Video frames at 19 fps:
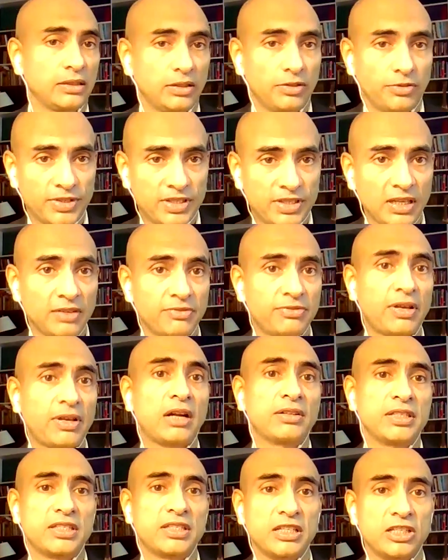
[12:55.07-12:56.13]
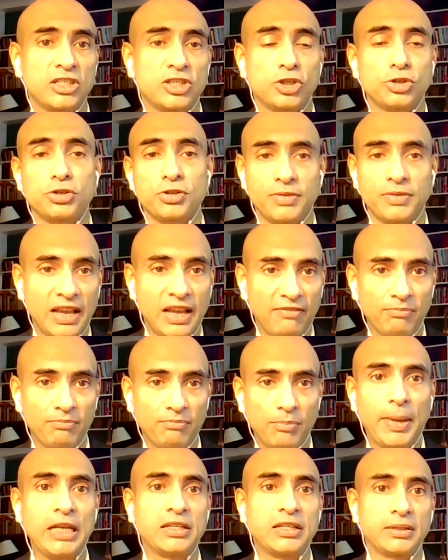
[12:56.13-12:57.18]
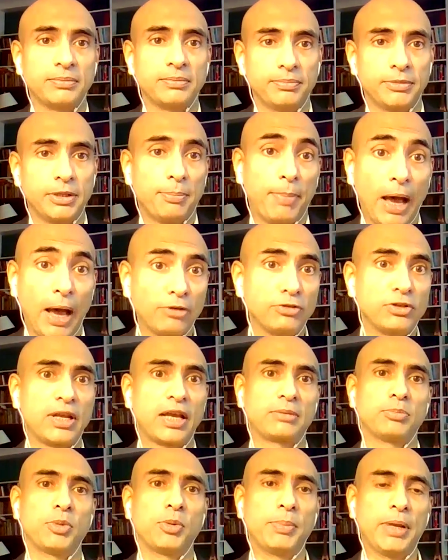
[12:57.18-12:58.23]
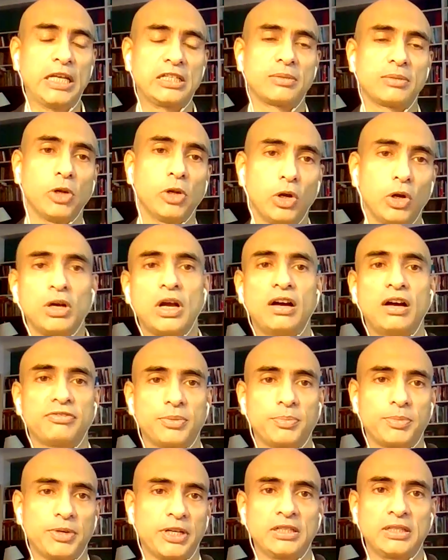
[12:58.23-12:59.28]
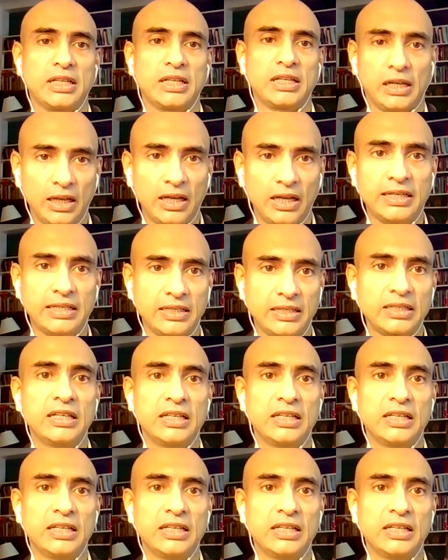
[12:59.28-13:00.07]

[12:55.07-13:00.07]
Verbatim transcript: reserve currencies usually have momentum. The pound had momentum long after Britain declined.